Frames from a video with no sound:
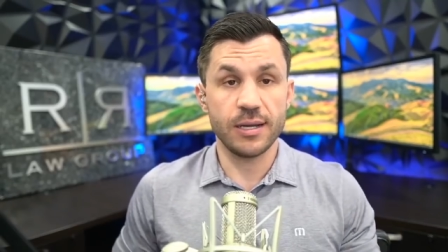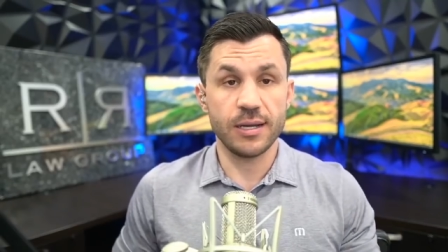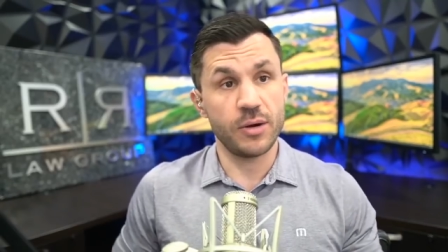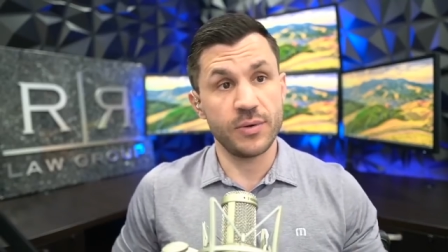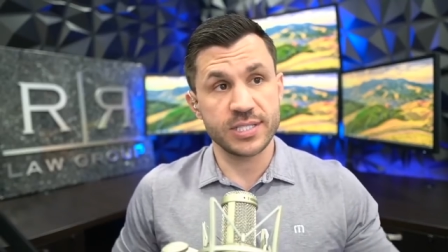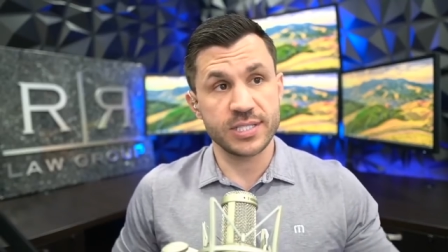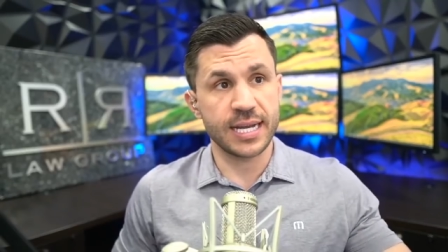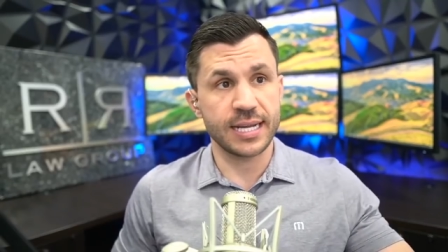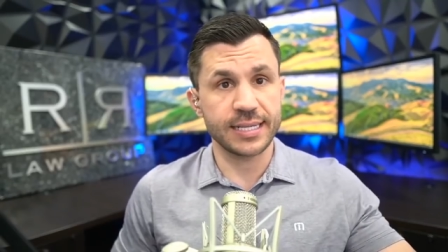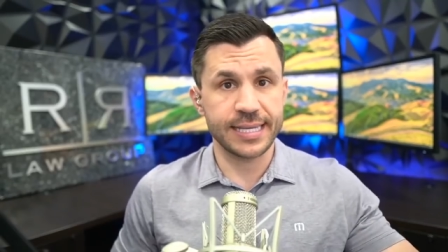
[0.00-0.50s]
Oh,
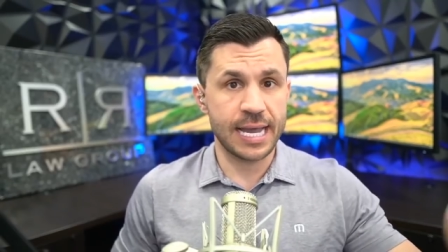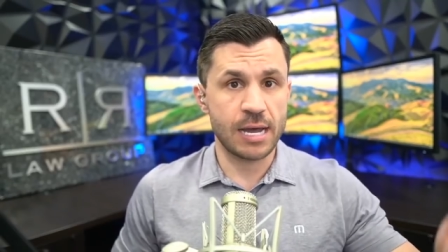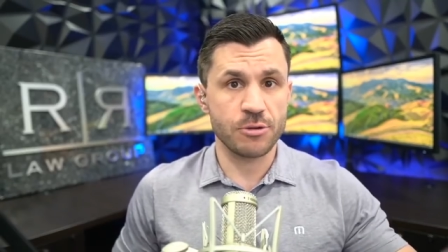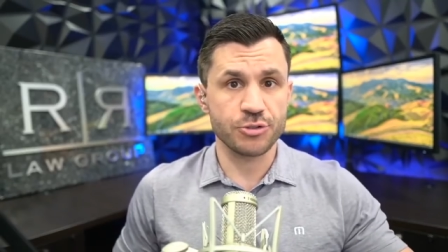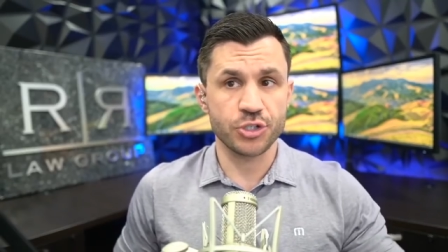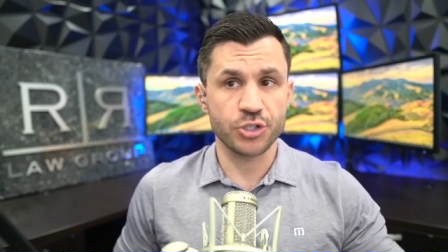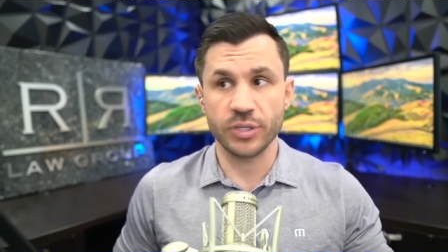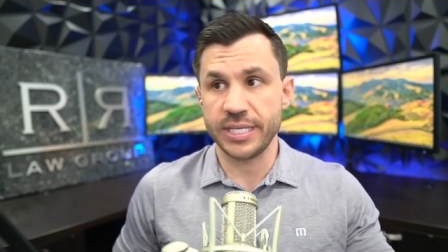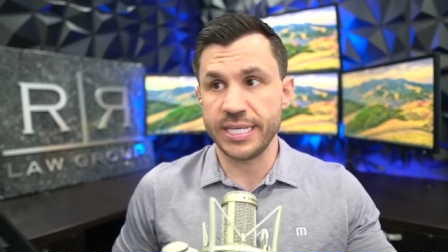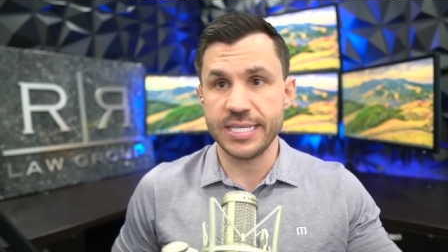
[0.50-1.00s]
he's got
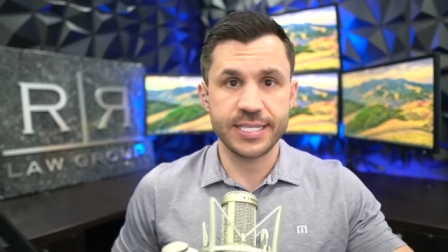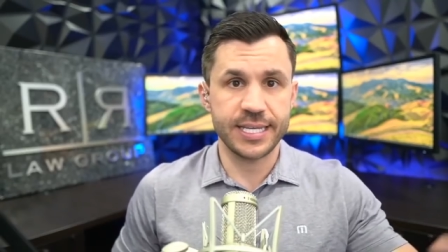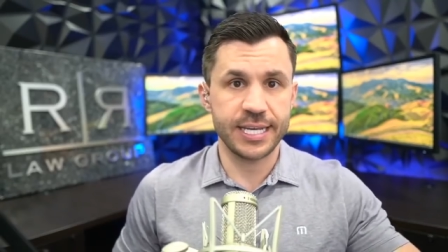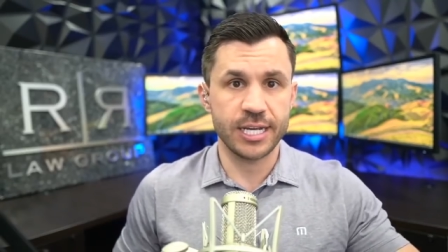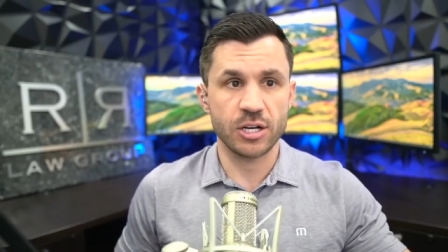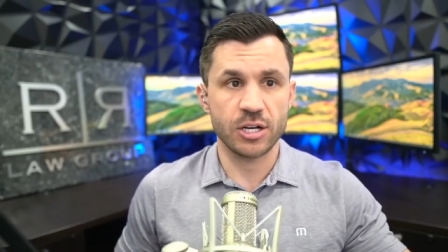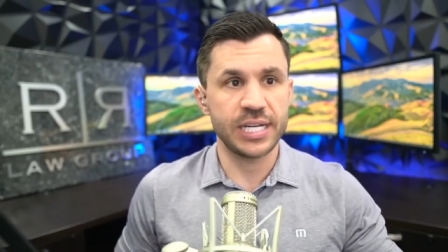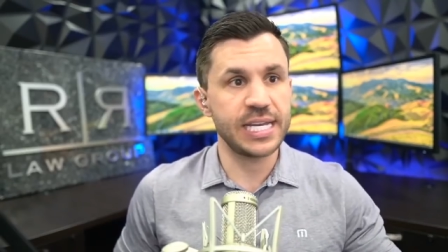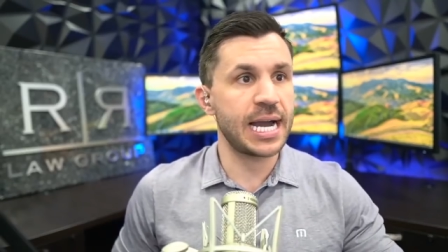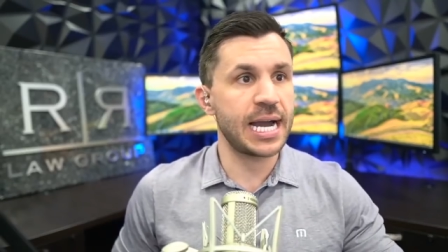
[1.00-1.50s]
counsel. He's
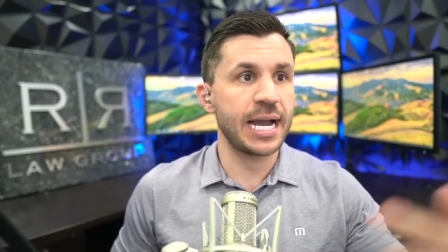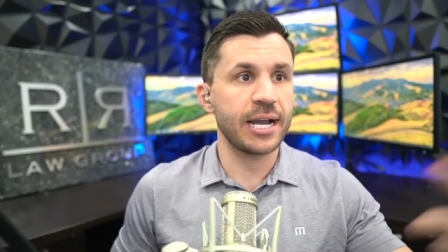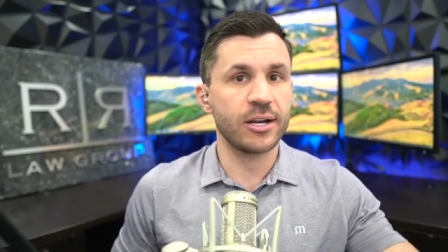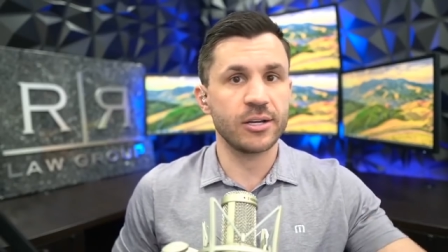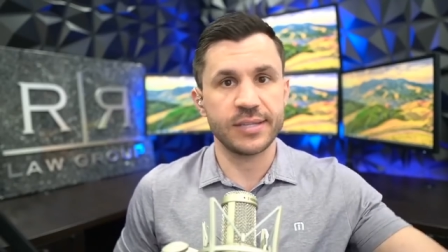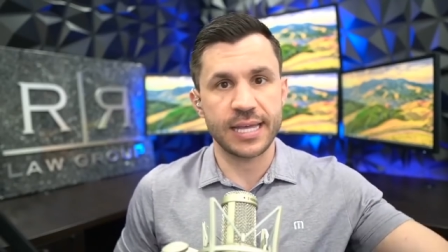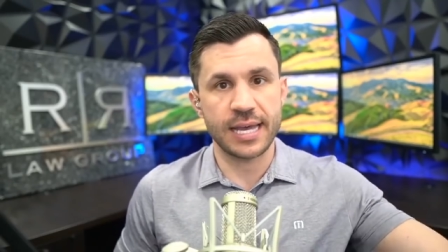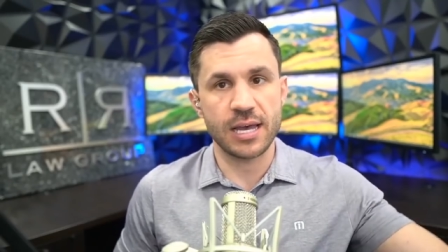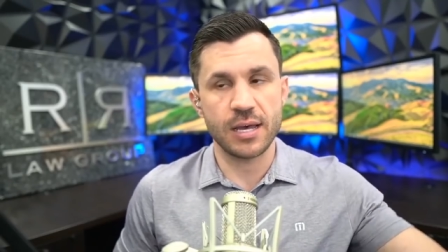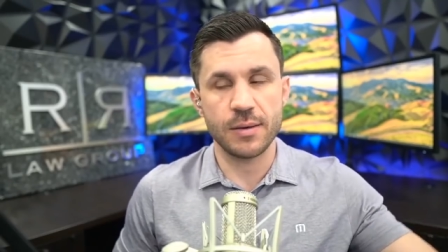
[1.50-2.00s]
here. He
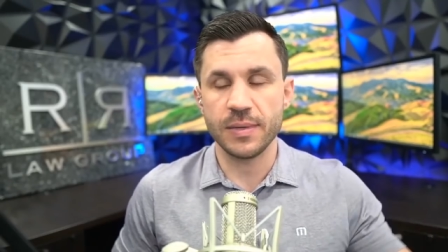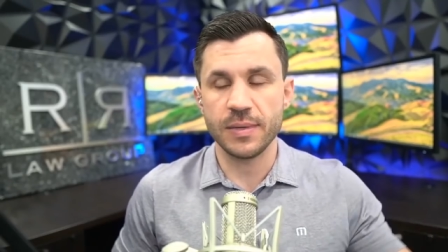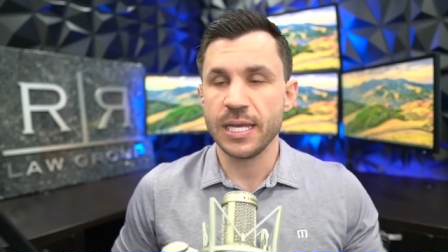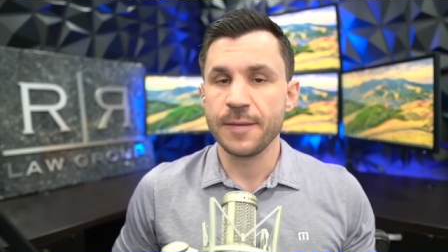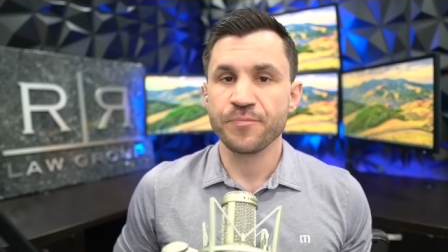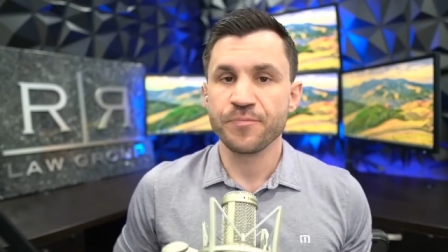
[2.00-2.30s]
hired them.